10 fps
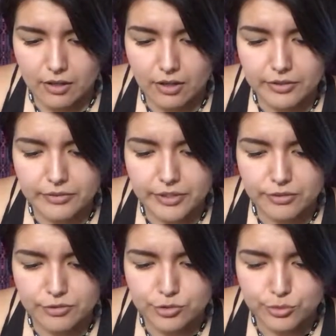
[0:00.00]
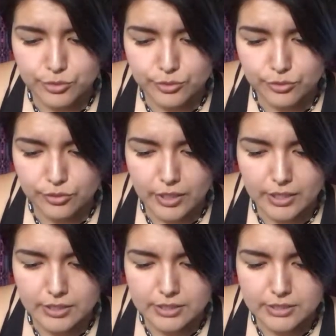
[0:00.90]
honoring your truth
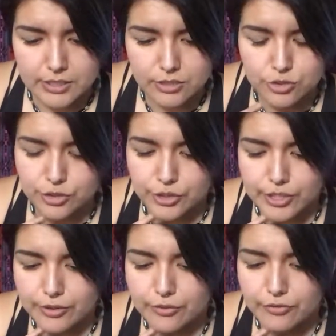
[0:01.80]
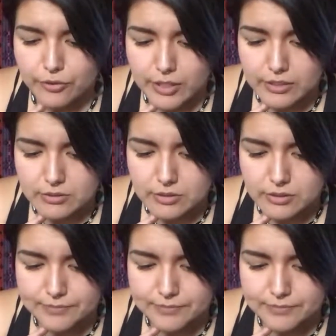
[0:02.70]
and listening to your inner voice.